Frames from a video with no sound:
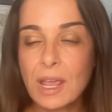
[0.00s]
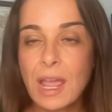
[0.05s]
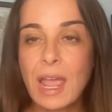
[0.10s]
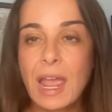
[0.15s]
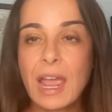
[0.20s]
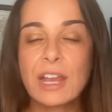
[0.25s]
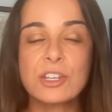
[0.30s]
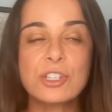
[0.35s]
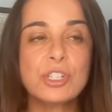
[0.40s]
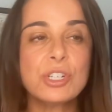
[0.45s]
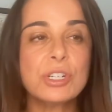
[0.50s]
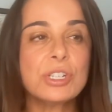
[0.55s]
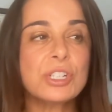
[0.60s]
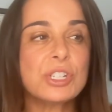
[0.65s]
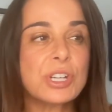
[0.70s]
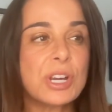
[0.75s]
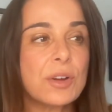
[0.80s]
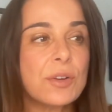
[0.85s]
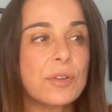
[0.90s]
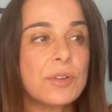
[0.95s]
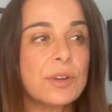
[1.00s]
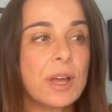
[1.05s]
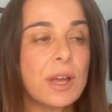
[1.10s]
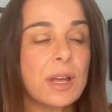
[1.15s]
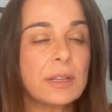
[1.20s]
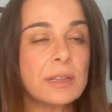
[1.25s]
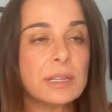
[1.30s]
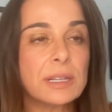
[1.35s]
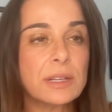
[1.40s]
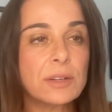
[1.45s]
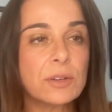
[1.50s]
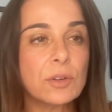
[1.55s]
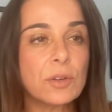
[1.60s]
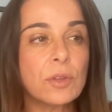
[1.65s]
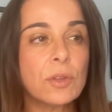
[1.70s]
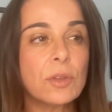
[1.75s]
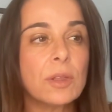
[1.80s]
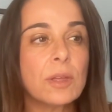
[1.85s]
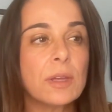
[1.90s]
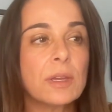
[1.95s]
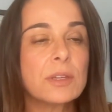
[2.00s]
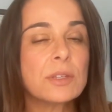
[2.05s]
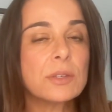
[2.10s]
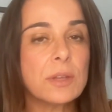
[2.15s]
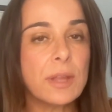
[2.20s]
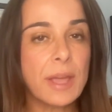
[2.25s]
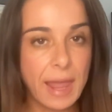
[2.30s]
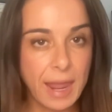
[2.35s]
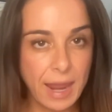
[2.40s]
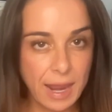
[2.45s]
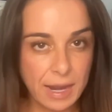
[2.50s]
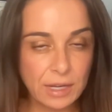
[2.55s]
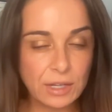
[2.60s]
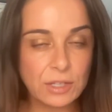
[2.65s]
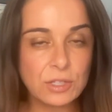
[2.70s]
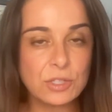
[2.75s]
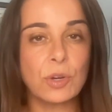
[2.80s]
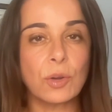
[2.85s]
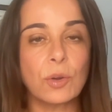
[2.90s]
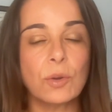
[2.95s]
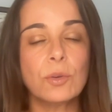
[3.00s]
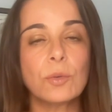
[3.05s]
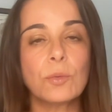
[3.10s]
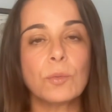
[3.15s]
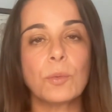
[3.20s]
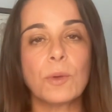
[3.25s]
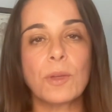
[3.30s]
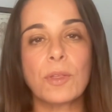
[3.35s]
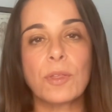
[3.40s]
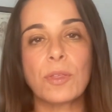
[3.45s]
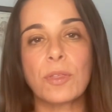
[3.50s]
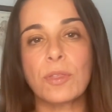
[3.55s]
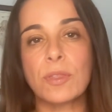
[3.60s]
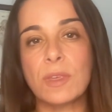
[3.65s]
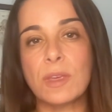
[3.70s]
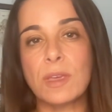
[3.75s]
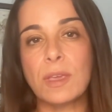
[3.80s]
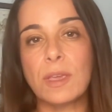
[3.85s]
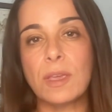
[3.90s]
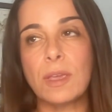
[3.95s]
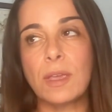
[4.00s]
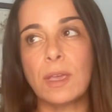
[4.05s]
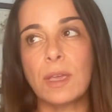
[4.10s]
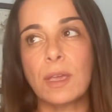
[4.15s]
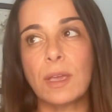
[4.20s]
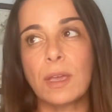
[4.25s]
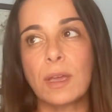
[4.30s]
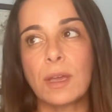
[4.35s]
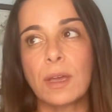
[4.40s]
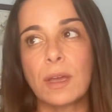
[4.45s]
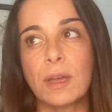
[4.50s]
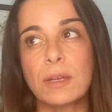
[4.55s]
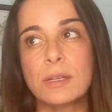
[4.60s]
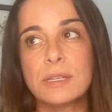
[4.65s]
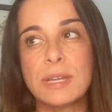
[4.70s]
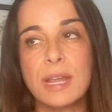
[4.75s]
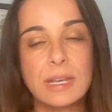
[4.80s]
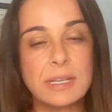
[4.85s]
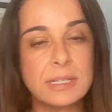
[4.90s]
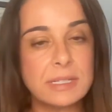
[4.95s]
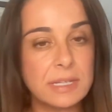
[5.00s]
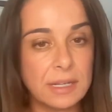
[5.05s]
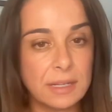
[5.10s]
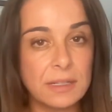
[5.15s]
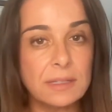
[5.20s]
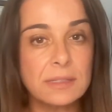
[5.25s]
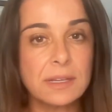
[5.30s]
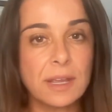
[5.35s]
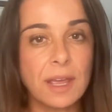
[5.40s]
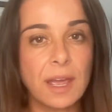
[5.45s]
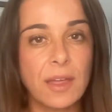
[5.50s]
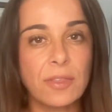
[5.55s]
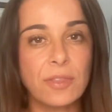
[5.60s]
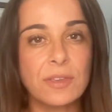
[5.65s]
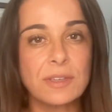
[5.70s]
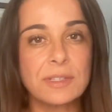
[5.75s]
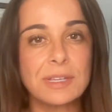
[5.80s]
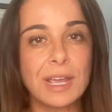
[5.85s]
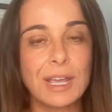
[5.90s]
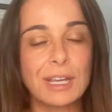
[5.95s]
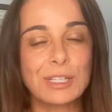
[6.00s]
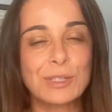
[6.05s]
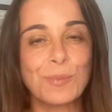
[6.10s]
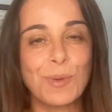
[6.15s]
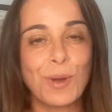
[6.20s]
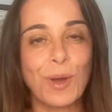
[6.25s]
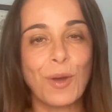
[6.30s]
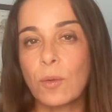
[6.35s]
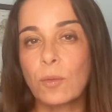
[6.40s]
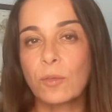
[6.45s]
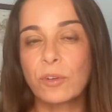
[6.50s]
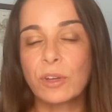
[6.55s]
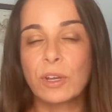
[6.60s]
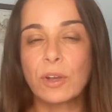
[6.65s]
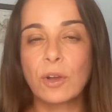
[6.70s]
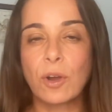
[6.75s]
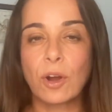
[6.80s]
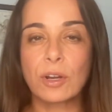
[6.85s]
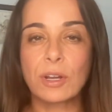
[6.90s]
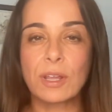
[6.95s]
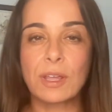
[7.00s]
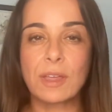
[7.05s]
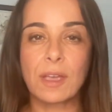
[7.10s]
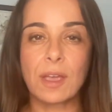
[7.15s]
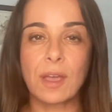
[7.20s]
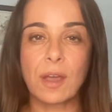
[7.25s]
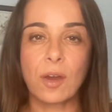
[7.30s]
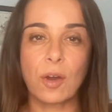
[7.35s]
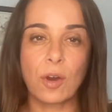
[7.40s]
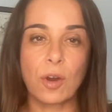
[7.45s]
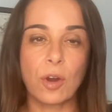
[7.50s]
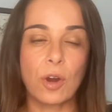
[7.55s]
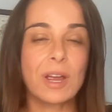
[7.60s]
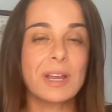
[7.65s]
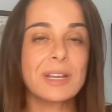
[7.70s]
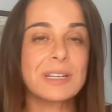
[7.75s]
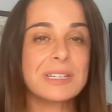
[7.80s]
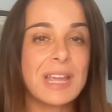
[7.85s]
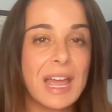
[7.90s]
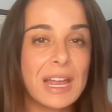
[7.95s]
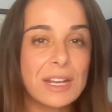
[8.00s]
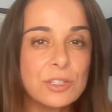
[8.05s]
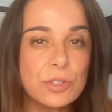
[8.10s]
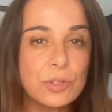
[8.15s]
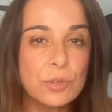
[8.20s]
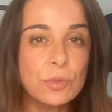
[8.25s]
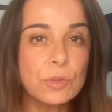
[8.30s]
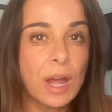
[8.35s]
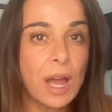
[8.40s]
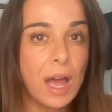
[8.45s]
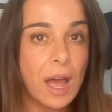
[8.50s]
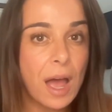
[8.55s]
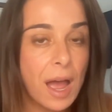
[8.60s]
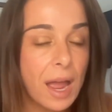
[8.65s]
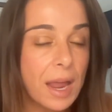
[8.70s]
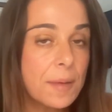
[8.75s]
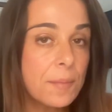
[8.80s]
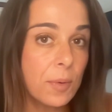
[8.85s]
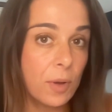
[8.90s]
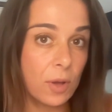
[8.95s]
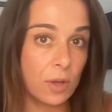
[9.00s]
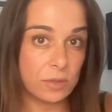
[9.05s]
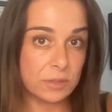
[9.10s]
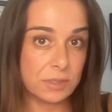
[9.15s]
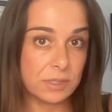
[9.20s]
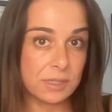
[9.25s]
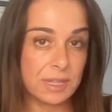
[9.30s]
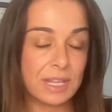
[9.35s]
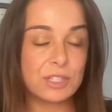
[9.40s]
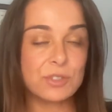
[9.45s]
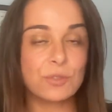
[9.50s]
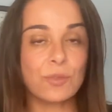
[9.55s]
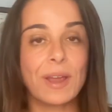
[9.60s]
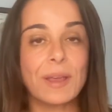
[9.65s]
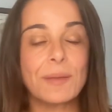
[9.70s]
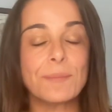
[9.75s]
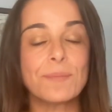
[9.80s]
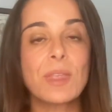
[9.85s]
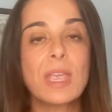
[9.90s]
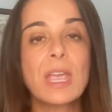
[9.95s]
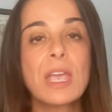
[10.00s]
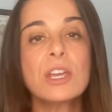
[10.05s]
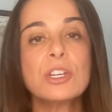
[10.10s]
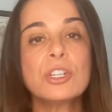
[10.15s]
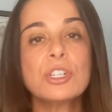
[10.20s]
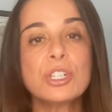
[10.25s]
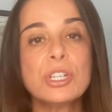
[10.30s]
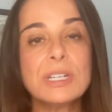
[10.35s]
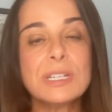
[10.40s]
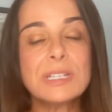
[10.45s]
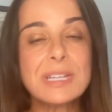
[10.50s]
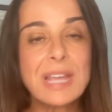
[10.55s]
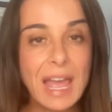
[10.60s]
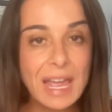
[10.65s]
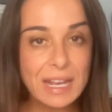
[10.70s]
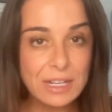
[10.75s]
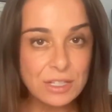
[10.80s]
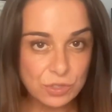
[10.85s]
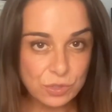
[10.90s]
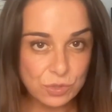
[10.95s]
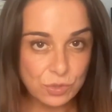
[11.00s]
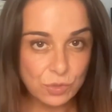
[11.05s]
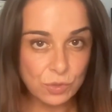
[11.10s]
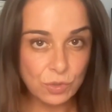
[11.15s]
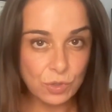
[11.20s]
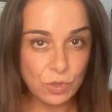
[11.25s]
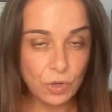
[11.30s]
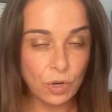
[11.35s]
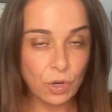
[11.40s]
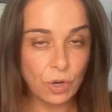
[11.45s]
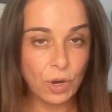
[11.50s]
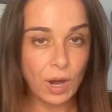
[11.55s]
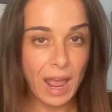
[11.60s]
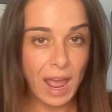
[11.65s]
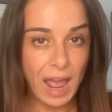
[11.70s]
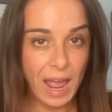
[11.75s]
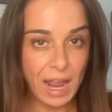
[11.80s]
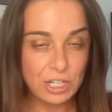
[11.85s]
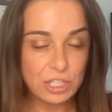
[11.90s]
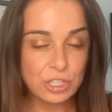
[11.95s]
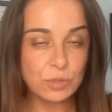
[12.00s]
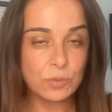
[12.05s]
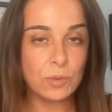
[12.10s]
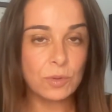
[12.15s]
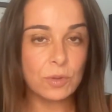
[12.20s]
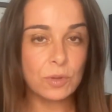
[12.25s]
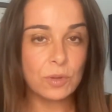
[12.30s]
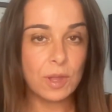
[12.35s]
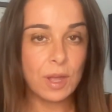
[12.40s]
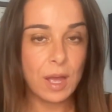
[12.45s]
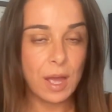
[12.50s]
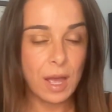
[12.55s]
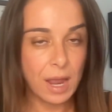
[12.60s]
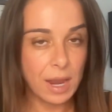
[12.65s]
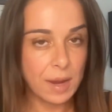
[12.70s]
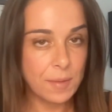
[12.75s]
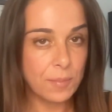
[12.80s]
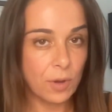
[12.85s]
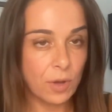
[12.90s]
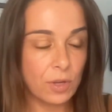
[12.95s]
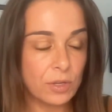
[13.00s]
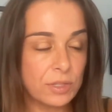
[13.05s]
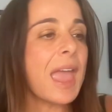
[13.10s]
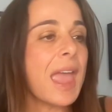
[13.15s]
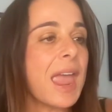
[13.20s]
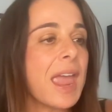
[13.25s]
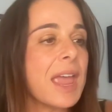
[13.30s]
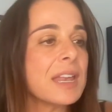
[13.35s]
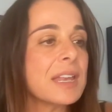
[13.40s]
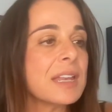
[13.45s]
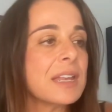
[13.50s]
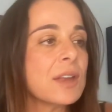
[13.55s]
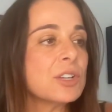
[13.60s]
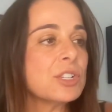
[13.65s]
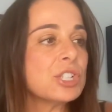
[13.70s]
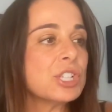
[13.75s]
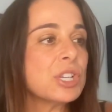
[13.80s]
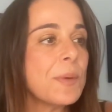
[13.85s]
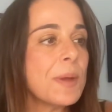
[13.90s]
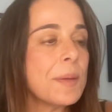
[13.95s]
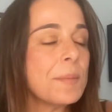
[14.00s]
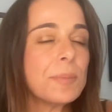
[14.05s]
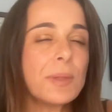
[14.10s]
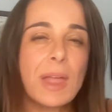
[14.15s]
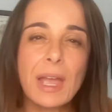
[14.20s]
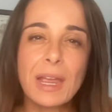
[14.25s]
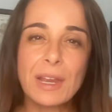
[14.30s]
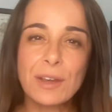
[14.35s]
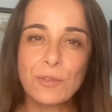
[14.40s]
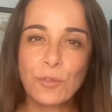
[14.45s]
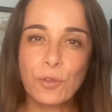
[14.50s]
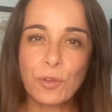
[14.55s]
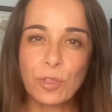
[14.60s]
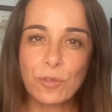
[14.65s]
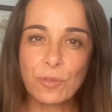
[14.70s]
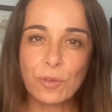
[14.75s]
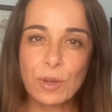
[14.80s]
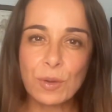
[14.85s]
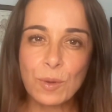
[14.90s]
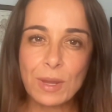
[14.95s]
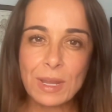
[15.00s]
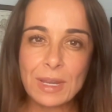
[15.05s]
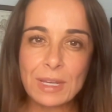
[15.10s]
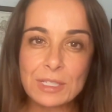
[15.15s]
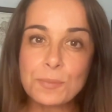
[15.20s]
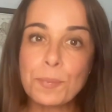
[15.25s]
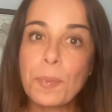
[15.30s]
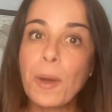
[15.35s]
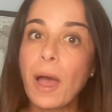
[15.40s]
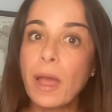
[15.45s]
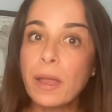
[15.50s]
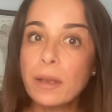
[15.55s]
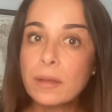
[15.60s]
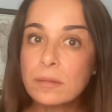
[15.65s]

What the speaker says: and she shared a little anecdote with the attendees at this expo regarding her tattooed eyeballs. That's right. She tattooed her actual eyeballs and she went blind for 3 weeks. But